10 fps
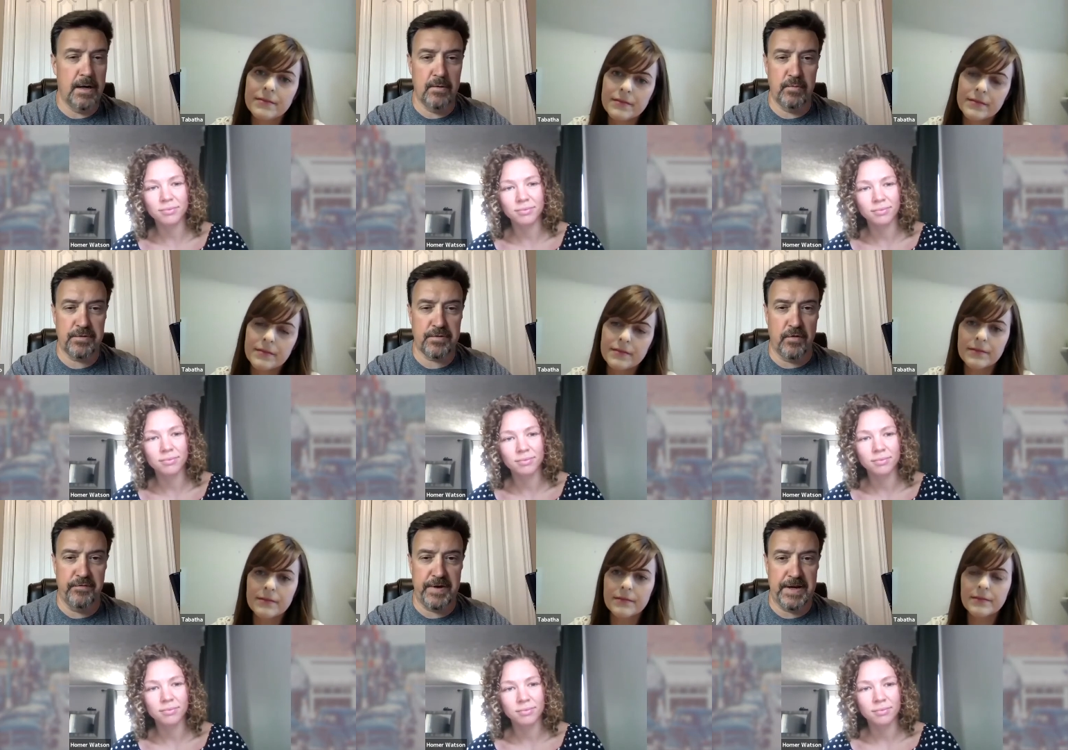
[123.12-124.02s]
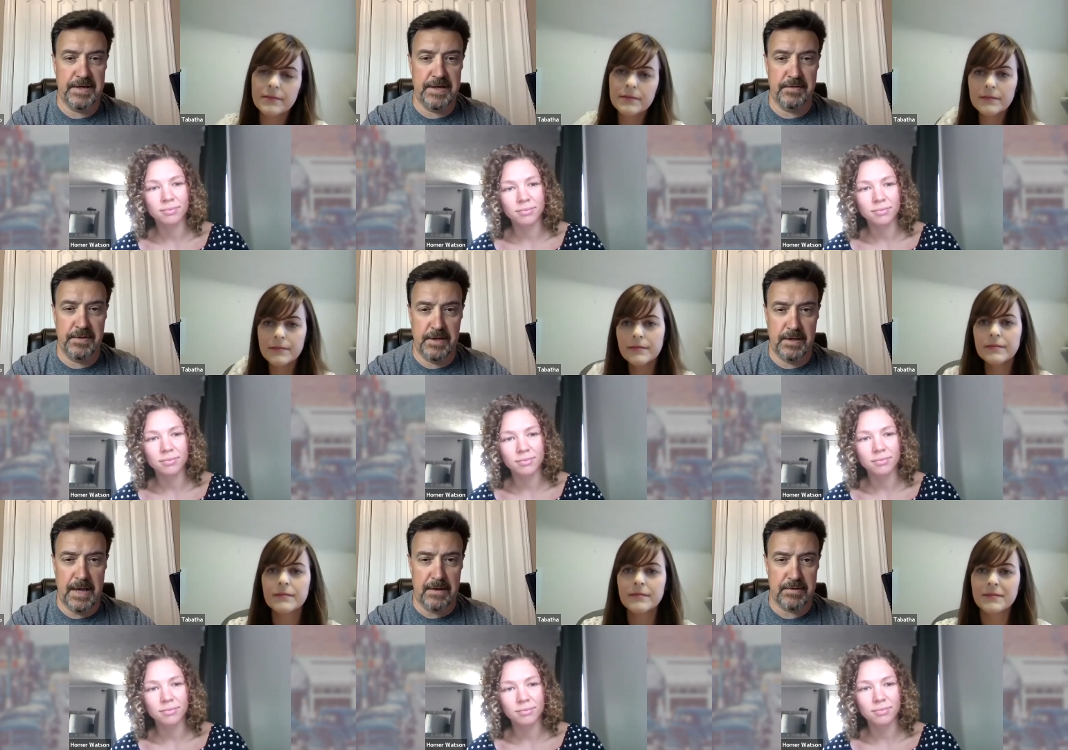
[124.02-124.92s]
Speaker 1: with COVID 19, the
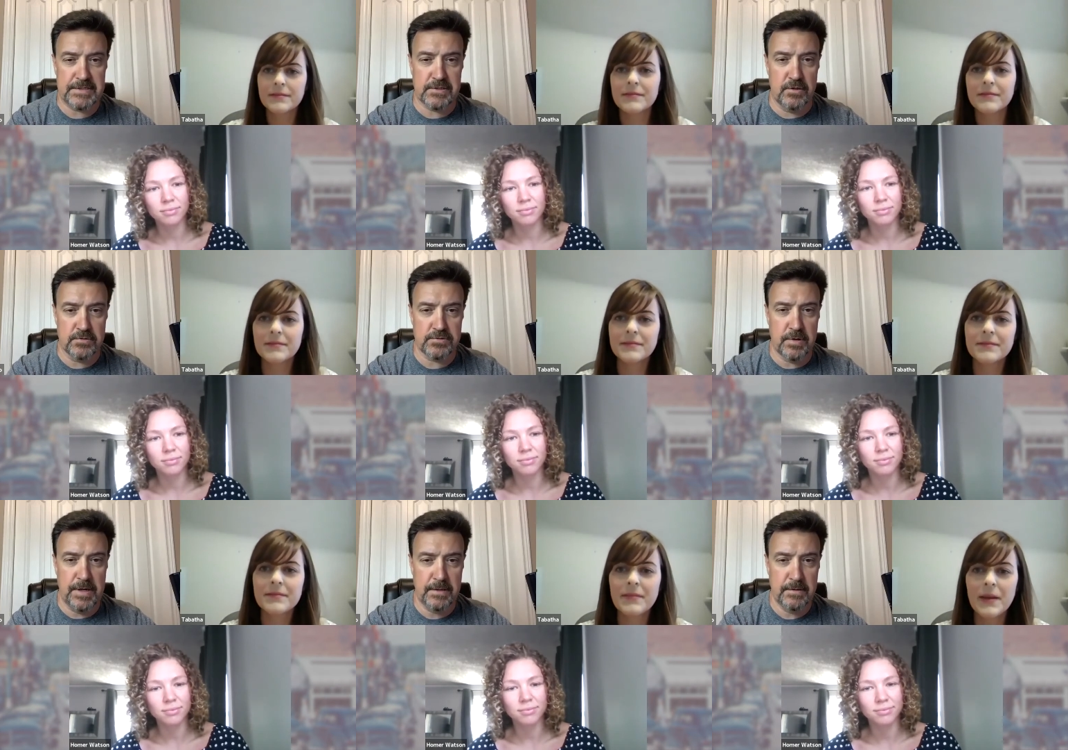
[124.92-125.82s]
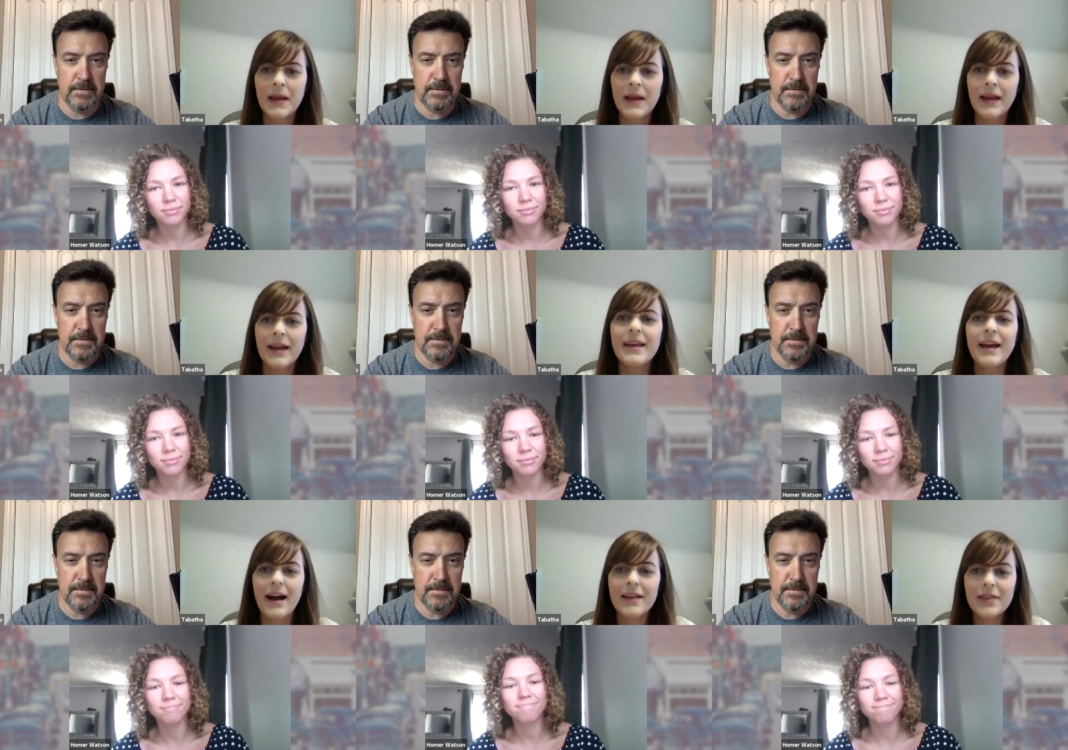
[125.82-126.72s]
gallery is closed, right?
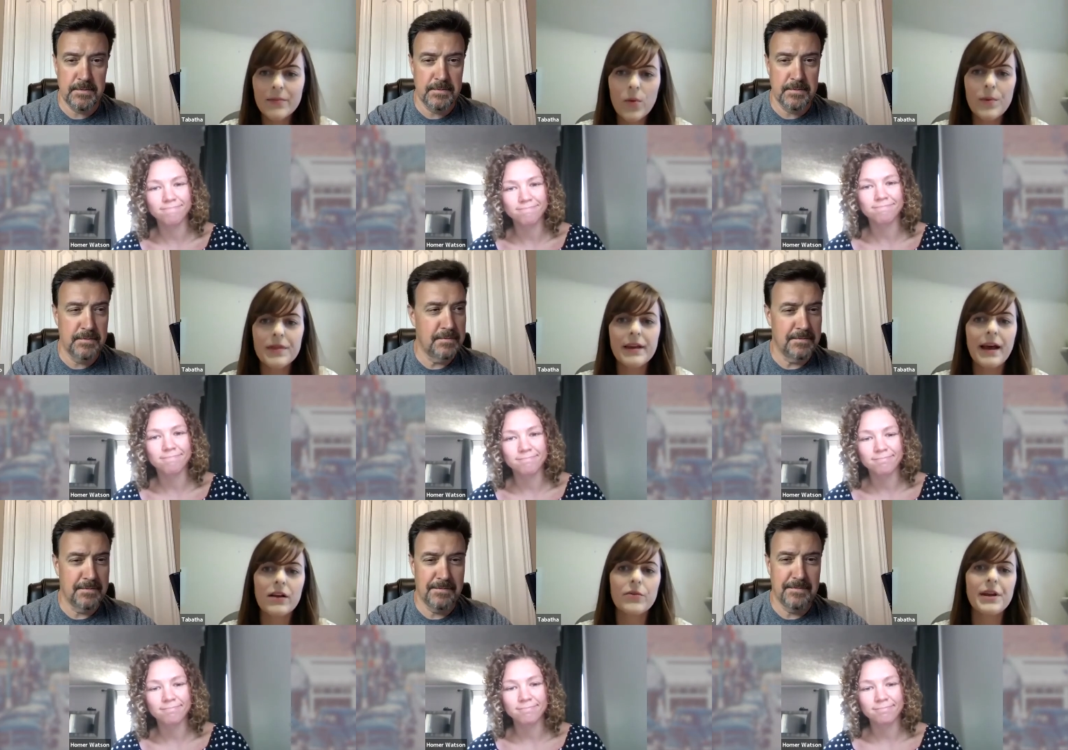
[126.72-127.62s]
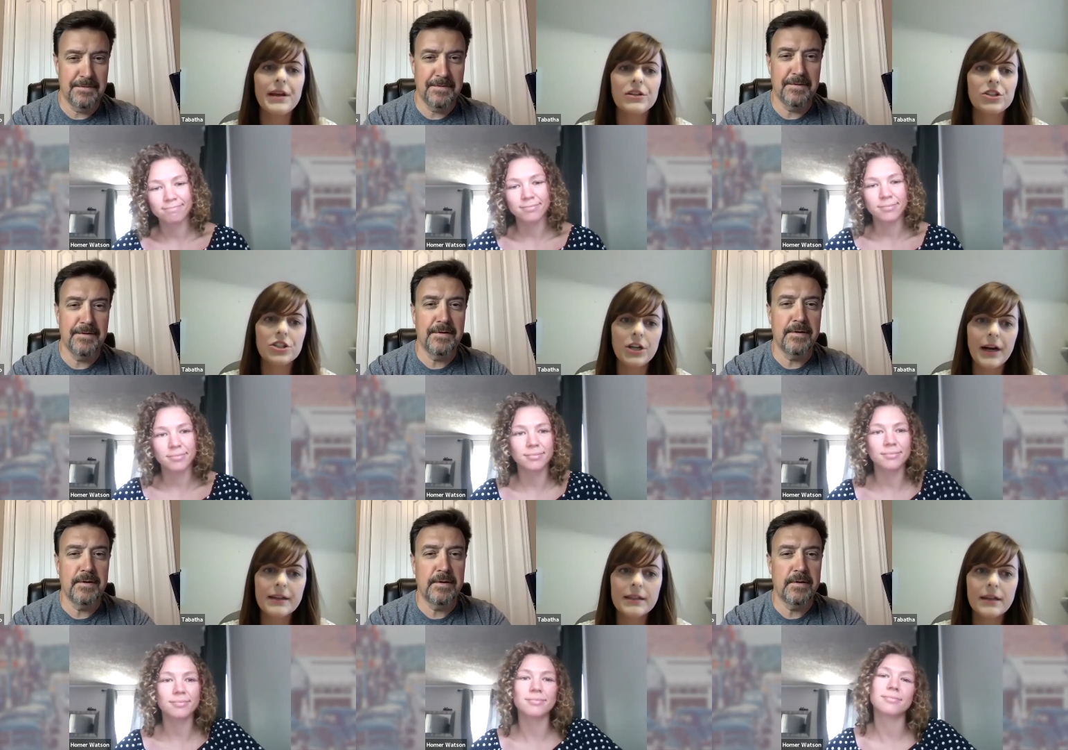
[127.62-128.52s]
Speaker 2: Yeah, at the moment, the gallery is
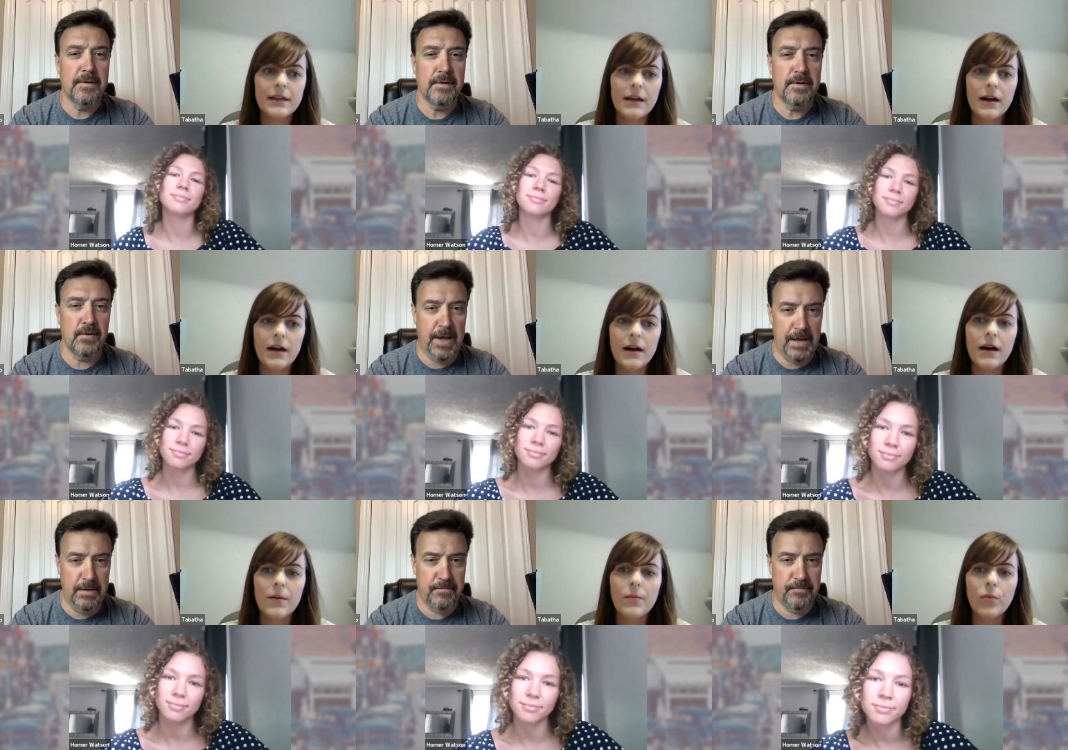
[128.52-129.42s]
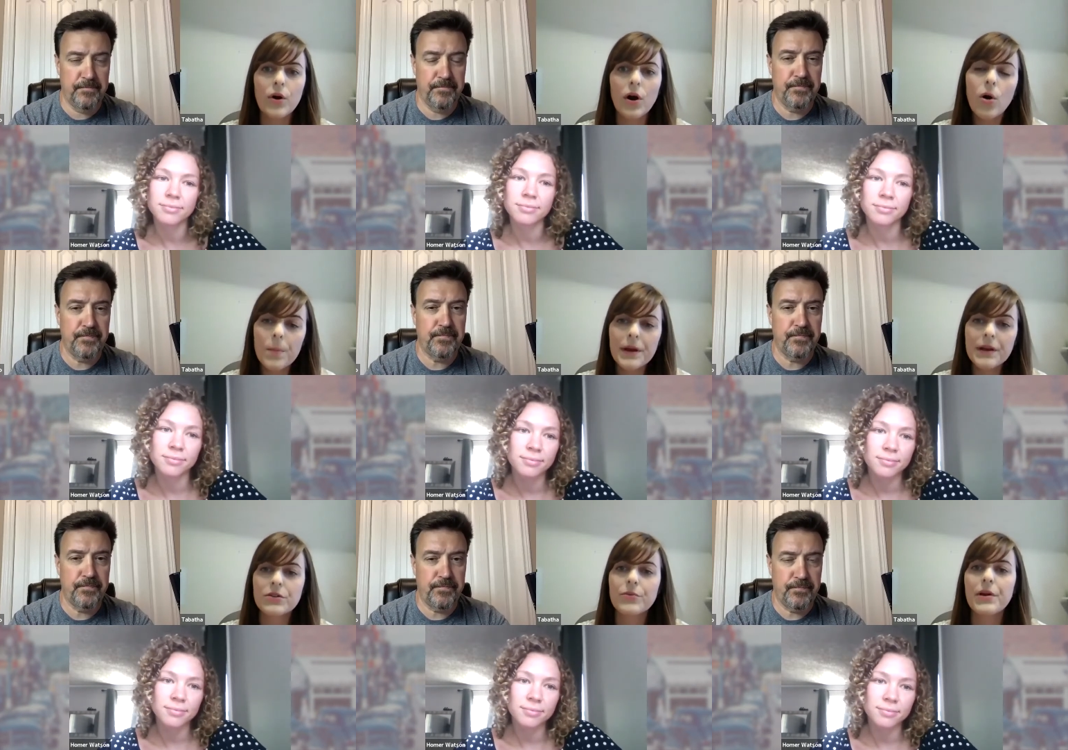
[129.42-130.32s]
shut. Okay. Um, we're
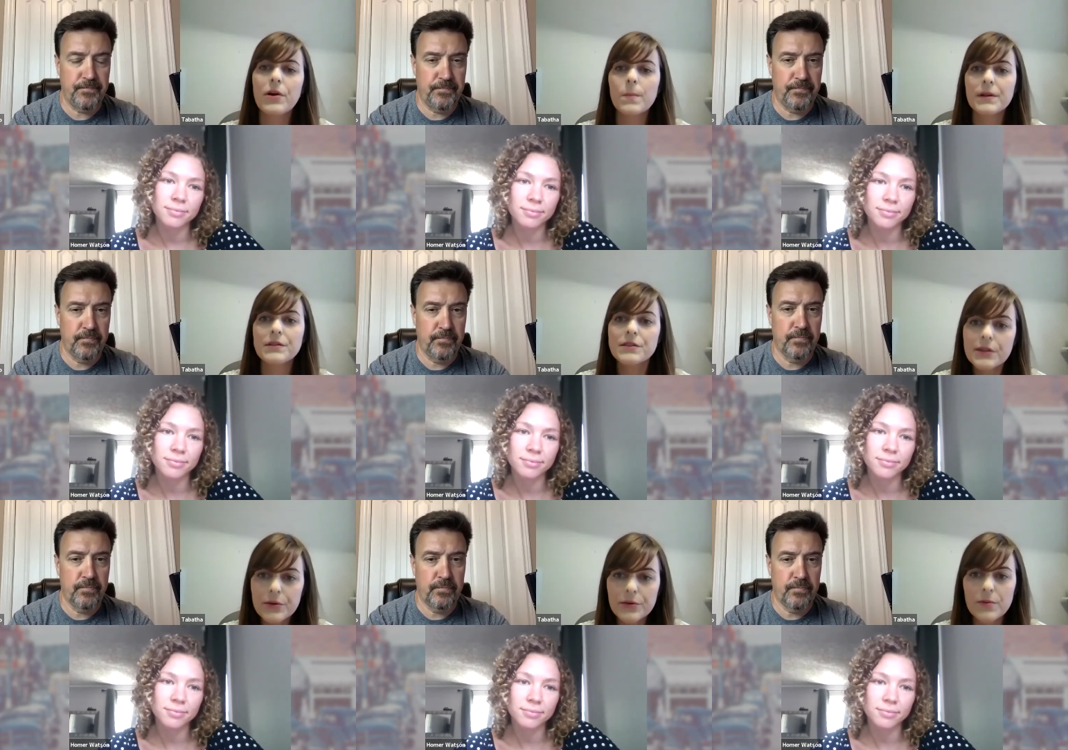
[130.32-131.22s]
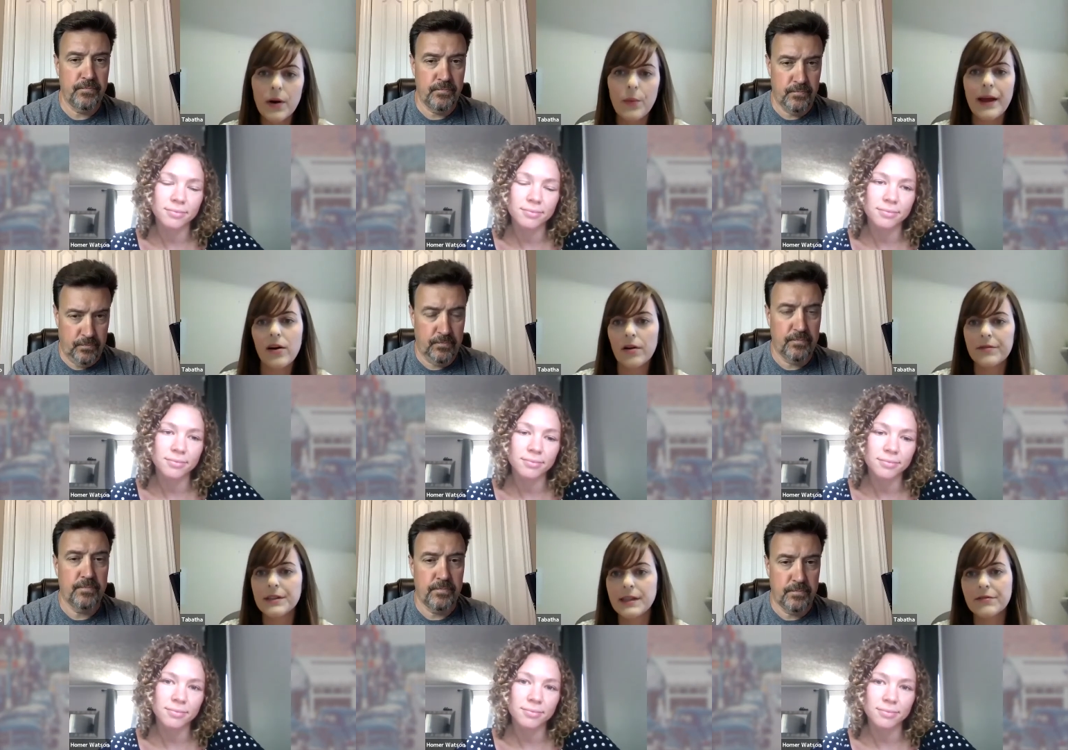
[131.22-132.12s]
hoping to reopen soon, but we
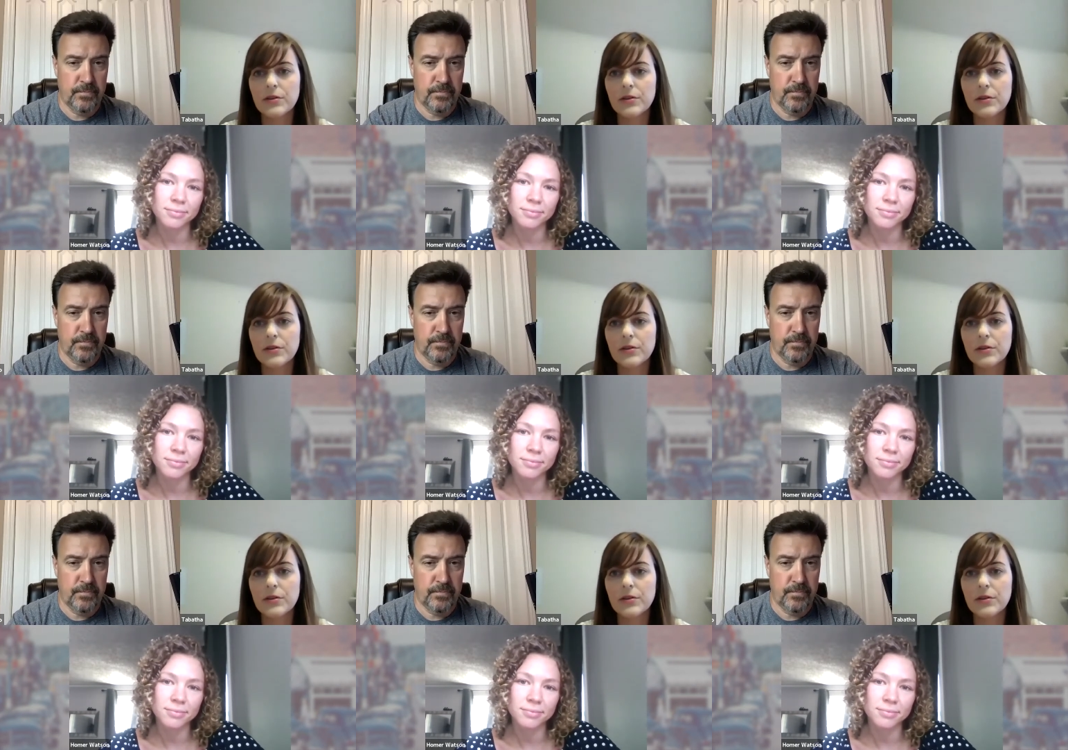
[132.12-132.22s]
obviously have